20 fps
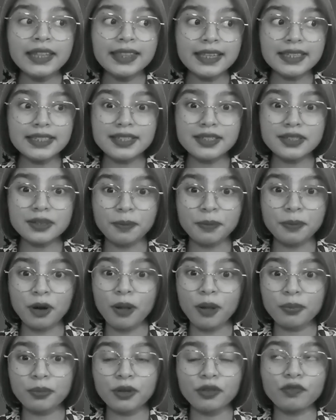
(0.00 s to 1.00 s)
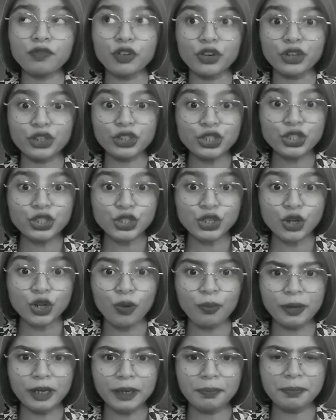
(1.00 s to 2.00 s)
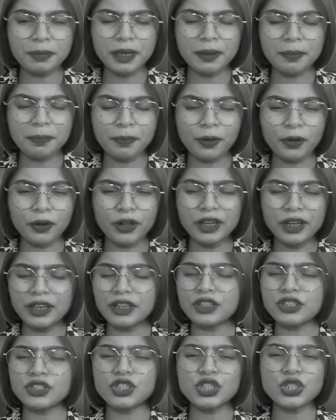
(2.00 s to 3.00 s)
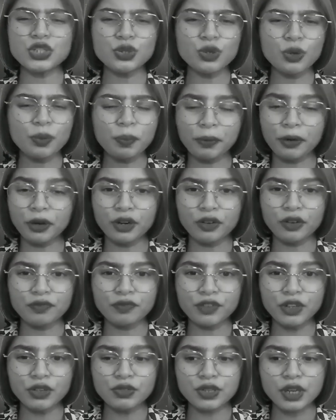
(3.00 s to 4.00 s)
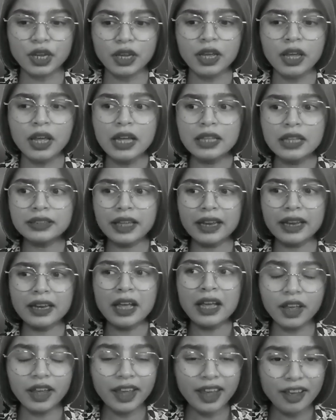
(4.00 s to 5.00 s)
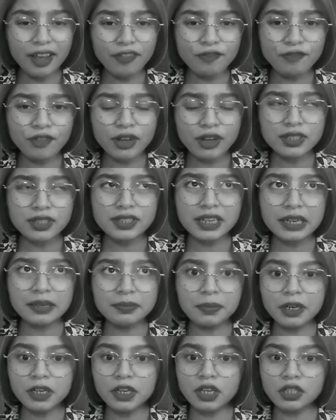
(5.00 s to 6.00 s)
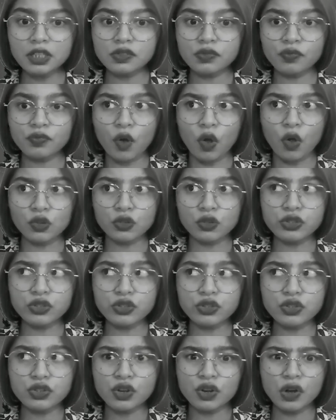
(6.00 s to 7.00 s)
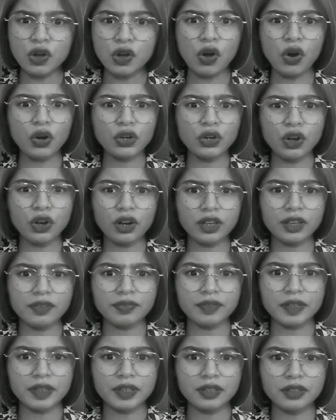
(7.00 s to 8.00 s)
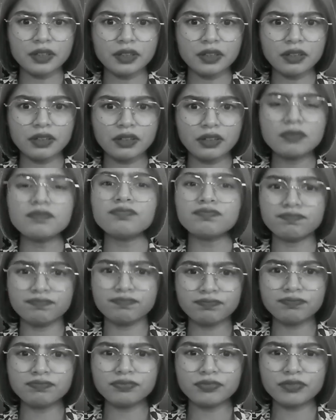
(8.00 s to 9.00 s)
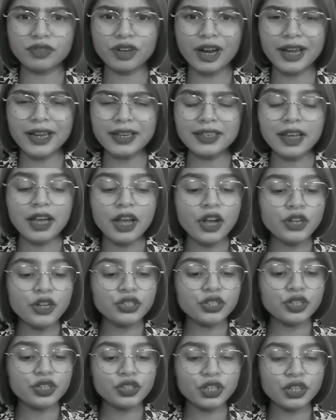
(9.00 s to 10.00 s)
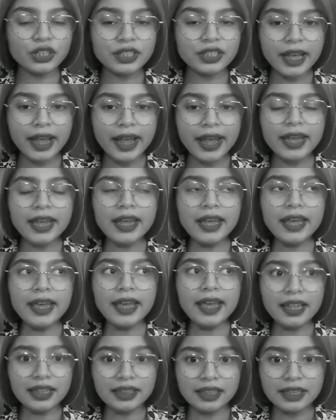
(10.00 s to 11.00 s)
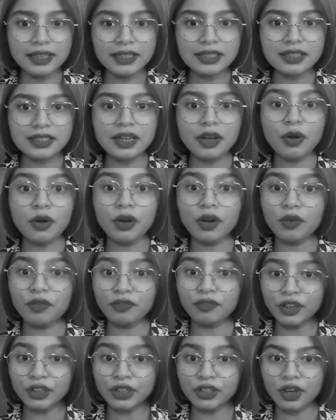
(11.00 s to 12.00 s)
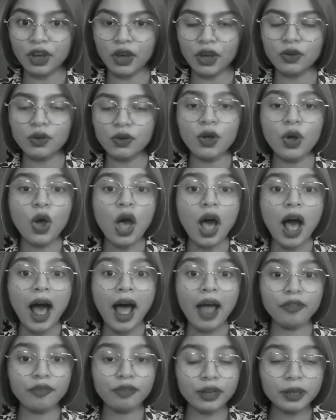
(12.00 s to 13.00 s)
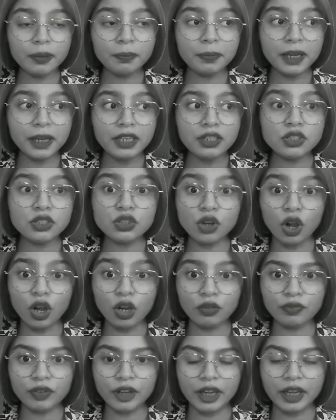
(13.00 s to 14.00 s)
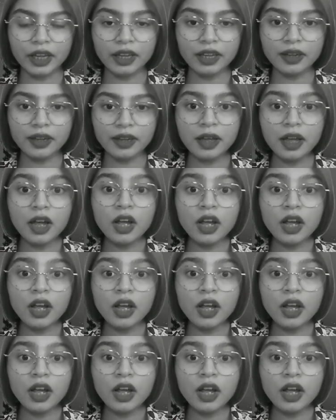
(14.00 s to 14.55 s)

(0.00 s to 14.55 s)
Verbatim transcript: This is a problem for so many people. It is super confusing that if a statement is false or not given, right? So today in this video, I will be solving